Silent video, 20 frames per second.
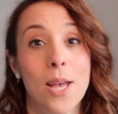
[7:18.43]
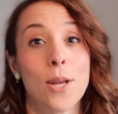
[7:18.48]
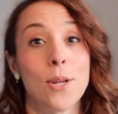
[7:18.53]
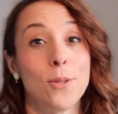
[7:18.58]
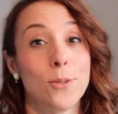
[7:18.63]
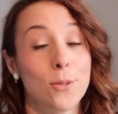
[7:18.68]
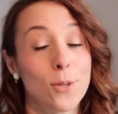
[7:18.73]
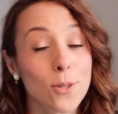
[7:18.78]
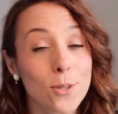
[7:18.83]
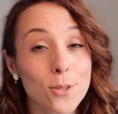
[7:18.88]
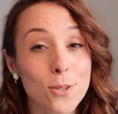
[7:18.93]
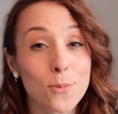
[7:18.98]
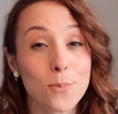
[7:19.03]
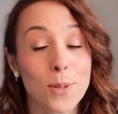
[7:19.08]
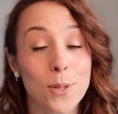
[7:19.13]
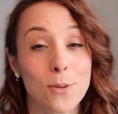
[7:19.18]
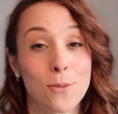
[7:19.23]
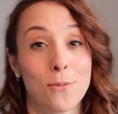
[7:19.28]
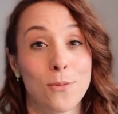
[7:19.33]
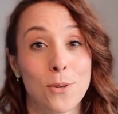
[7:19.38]
Not to
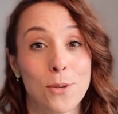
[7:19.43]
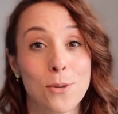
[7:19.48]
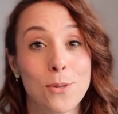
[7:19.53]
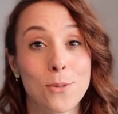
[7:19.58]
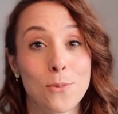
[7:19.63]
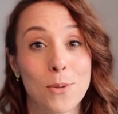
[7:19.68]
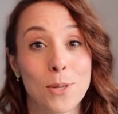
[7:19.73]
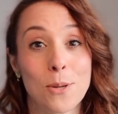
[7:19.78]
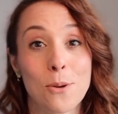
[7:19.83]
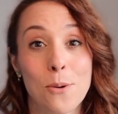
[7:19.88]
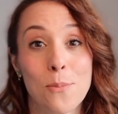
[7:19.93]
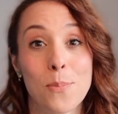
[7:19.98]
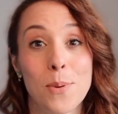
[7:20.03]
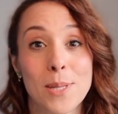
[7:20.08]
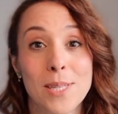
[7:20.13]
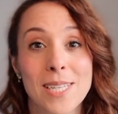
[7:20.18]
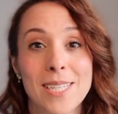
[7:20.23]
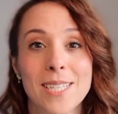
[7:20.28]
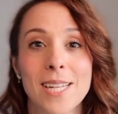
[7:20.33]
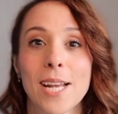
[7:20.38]
be confused when
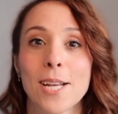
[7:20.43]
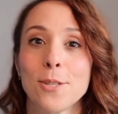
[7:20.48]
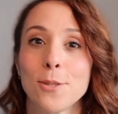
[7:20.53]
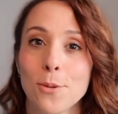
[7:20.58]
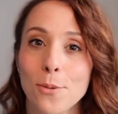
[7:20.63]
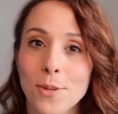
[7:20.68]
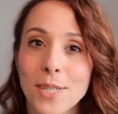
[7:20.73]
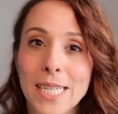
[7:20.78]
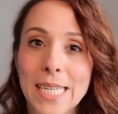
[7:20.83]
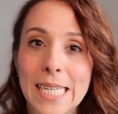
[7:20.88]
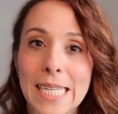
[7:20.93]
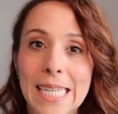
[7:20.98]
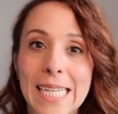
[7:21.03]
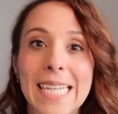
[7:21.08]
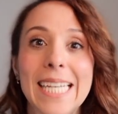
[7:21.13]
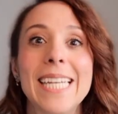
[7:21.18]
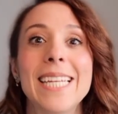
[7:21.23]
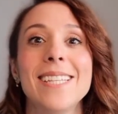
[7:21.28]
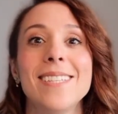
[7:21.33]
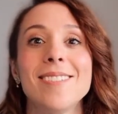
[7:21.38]
companies like Soul
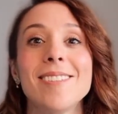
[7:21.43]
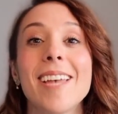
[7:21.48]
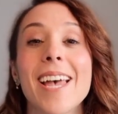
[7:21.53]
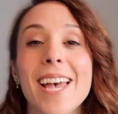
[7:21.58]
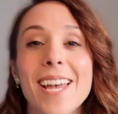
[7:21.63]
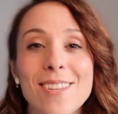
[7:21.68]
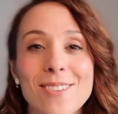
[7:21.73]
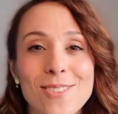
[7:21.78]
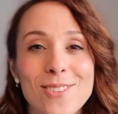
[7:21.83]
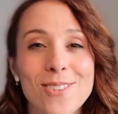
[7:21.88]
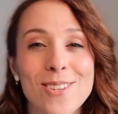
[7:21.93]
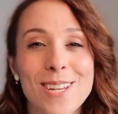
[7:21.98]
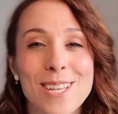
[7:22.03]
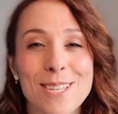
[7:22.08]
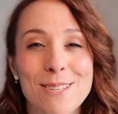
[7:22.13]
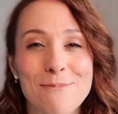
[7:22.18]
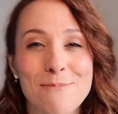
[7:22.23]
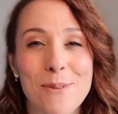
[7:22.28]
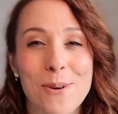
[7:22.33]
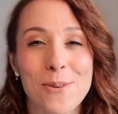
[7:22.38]
Kiki intentionally
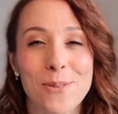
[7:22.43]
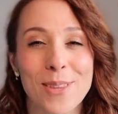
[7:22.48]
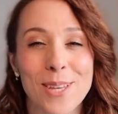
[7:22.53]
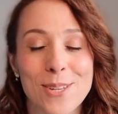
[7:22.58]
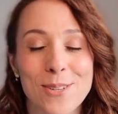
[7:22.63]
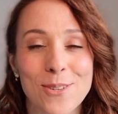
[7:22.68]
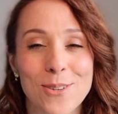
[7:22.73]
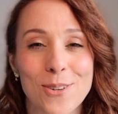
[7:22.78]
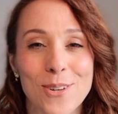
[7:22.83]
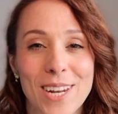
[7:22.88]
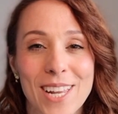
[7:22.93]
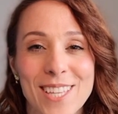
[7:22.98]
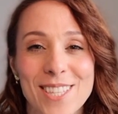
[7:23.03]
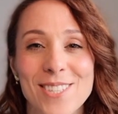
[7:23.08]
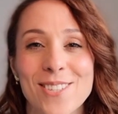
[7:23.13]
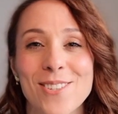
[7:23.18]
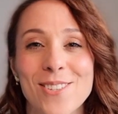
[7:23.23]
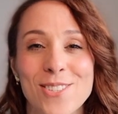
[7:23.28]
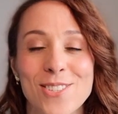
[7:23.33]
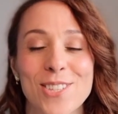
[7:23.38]
smoke their
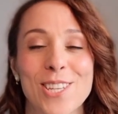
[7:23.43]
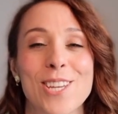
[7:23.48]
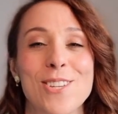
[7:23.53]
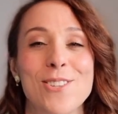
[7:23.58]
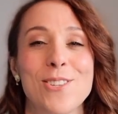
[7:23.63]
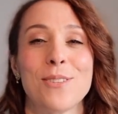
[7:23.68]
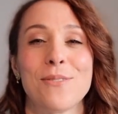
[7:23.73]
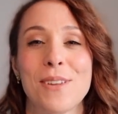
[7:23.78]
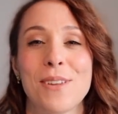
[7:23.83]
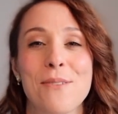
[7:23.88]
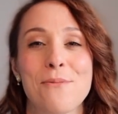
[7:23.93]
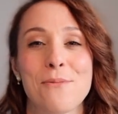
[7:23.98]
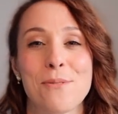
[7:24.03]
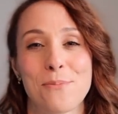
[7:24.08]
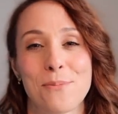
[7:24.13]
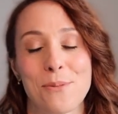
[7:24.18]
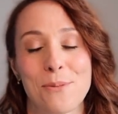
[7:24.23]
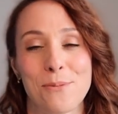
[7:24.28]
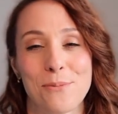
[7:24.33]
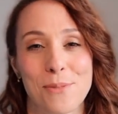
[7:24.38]
chocolate to change its flavor
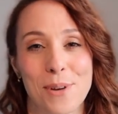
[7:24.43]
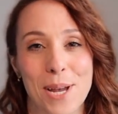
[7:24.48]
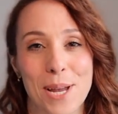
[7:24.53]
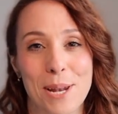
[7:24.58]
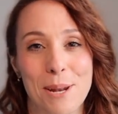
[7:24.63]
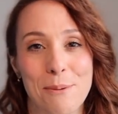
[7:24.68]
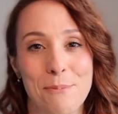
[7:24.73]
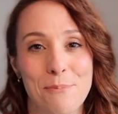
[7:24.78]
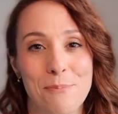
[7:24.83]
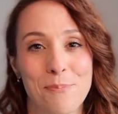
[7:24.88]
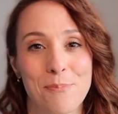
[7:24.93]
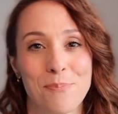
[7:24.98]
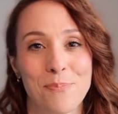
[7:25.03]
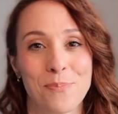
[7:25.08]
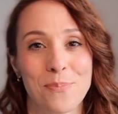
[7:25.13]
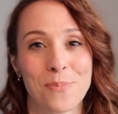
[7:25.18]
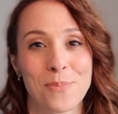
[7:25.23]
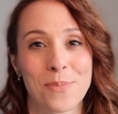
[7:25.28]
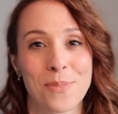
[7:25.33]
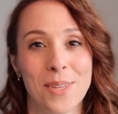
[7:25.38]
profile.
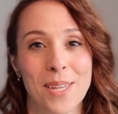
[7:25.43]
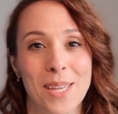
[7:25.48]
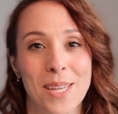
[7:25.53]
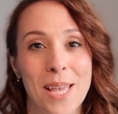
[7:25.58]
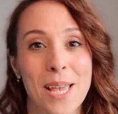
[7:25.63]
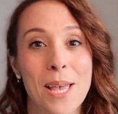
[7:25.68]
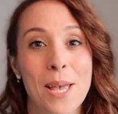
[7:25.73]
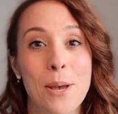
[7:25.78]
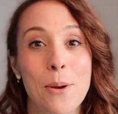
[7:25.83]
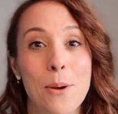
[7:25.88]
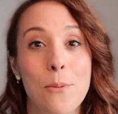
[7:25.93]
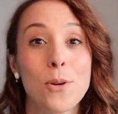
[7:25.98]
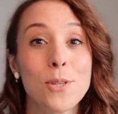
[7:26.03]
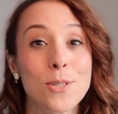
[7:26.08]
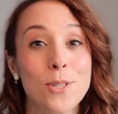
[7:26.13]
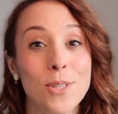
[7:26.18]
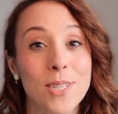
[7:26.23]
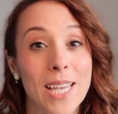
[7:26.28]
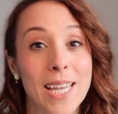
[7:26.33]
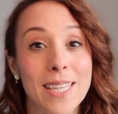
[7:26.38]

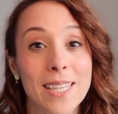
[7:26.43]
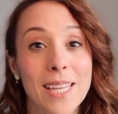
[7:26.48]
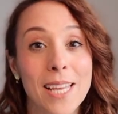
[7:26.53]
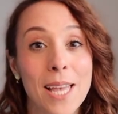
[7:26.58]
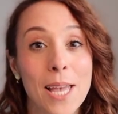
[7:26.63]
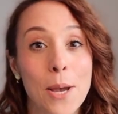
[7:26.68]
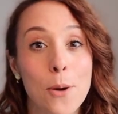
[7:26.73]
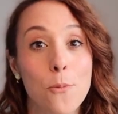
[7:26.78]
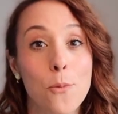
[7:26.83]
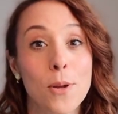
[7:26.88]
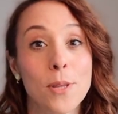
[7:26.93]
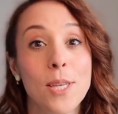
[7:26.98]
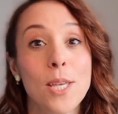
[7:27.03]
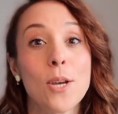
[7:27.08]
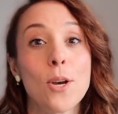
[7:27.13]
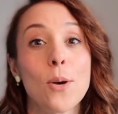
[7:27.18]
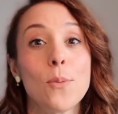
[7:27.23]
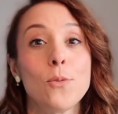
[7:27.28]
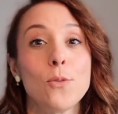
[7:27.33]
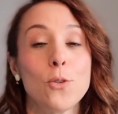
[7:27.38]
Once again, when
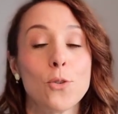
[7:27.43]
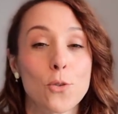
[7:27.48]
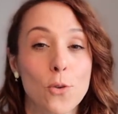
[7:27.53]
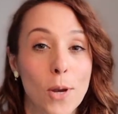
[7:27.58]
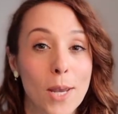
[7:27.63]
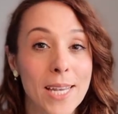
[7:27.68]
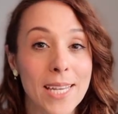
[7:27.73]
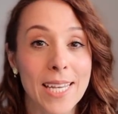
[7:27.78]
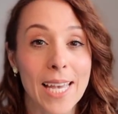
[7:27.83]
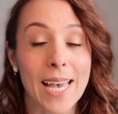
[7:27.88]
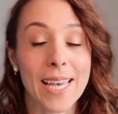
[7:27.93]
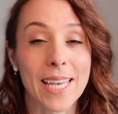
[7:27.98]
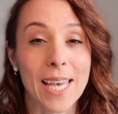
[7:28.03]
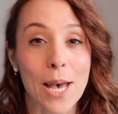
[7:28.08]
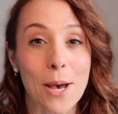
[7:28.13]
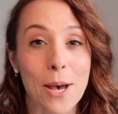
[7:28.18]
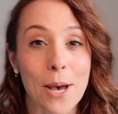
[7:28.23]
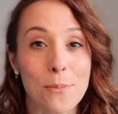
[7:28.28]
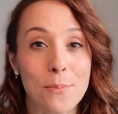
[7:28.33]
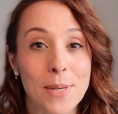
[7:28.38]
it comes to drying
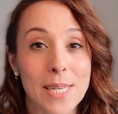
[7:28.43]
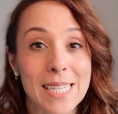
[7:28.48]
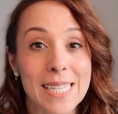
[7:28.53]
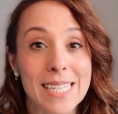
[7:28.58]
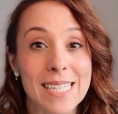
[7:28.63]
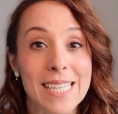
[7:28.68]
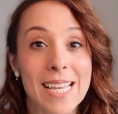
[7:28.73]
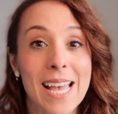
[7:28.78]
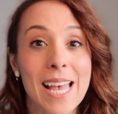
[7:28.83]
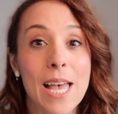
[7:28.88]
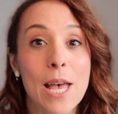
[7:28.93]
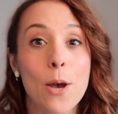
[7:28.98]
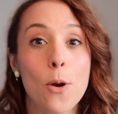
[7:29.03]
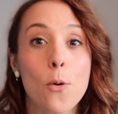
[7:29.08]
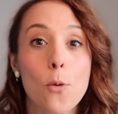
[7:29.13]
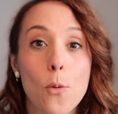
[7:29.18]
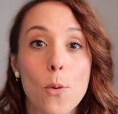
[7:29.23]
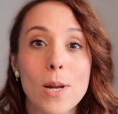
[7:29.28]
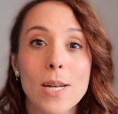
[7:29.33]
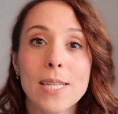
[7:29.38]
cacao beans,
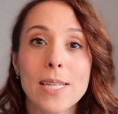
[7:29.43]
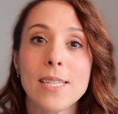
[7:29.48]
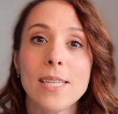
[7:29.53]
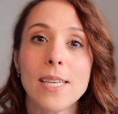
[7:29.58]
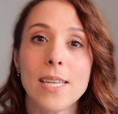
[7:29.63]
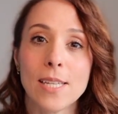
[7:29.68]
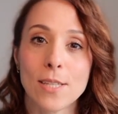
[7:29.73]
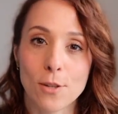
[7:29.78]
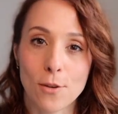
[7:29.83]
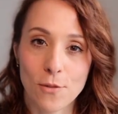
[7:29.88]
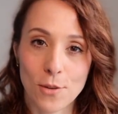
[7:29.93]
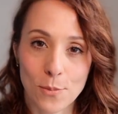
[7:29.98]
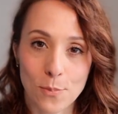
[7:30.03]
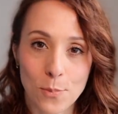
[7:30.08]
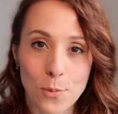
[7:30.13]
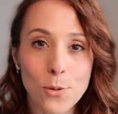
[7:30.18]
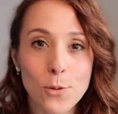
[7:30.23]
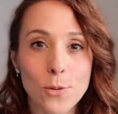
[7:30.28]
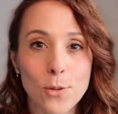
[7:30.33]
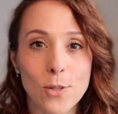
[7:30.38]
quality is often
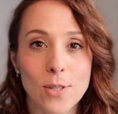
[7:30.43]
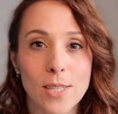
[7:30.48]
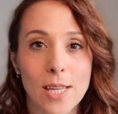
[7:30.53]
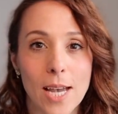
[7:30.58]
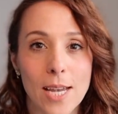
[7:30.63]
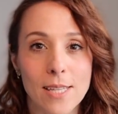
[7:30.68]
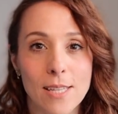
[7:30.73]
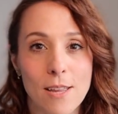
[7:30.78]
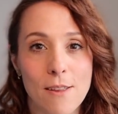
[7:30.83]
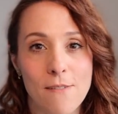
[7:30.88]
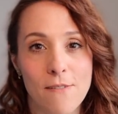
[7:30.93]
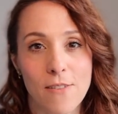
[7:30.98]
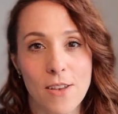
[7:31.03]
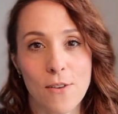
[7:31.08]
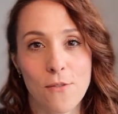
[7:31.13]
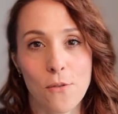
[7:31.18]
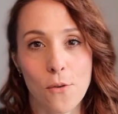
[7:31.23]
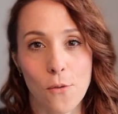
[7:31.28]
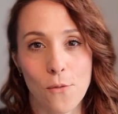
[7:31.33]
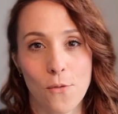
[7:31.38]
put aside in
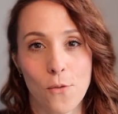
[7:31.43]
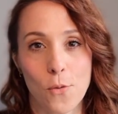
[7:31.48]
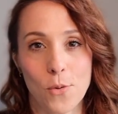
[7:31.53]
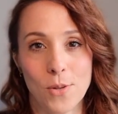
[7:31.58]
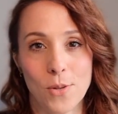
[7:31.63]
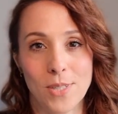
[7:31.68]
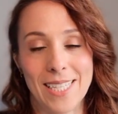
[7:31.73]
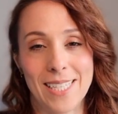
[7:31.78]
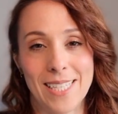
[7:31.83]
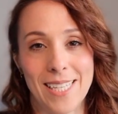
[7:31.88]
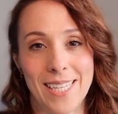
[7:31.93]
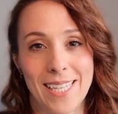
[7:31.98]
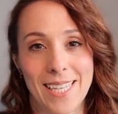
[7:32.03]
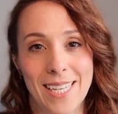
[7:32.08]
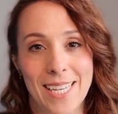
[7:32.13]
favor of quantity.